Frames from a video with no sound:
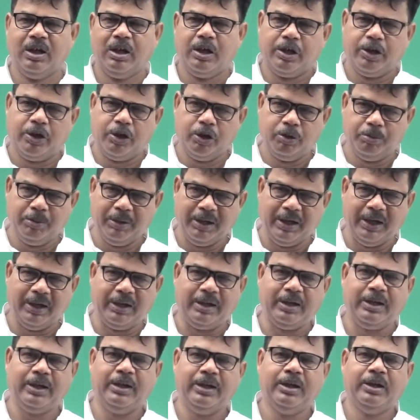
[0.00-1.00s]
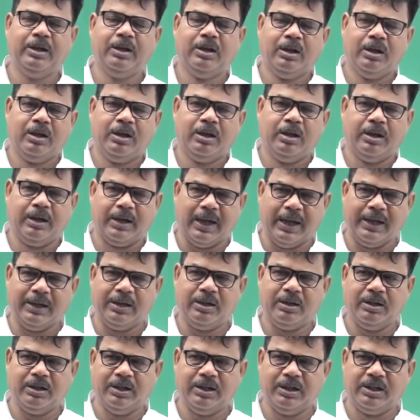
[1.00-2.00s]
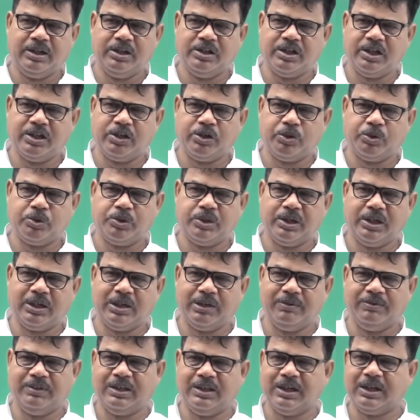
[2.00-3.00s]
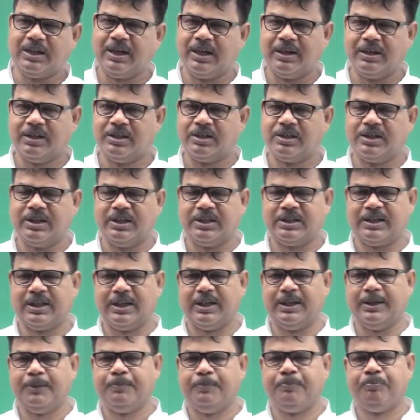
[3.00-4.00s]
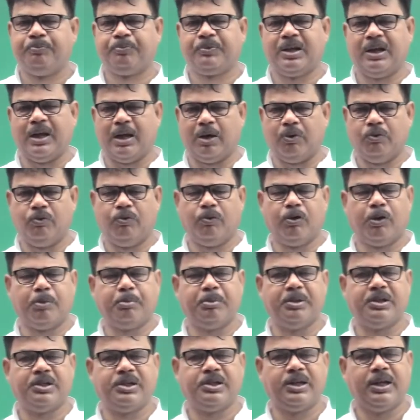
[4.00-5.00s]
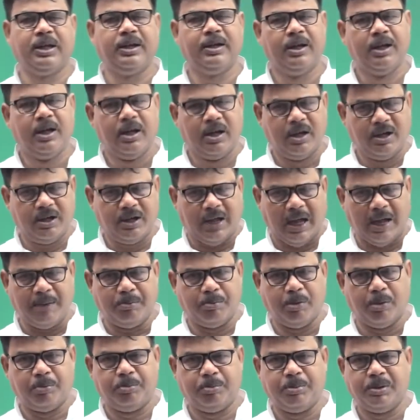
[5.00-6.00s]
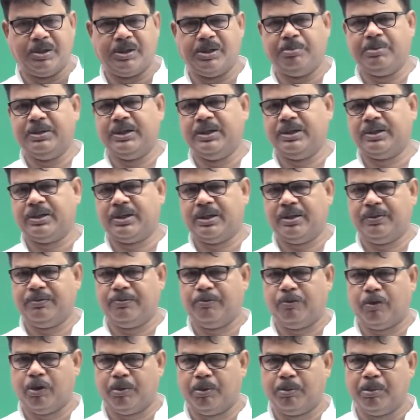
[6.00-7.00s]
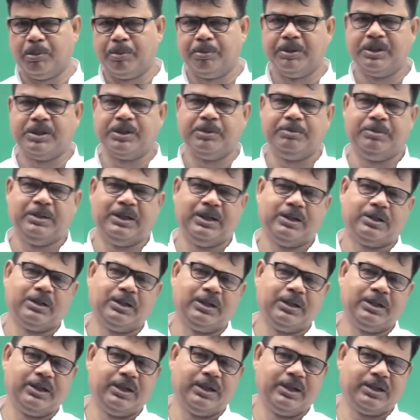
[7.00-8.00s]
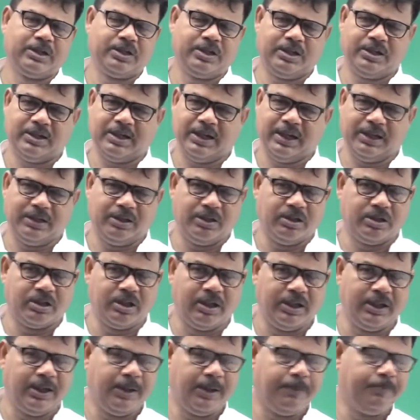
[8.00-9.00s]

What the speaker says: humidity, right? It is associated with the condensation, cloud formation, type of precipitation, form of precipitation, etc. It is clear.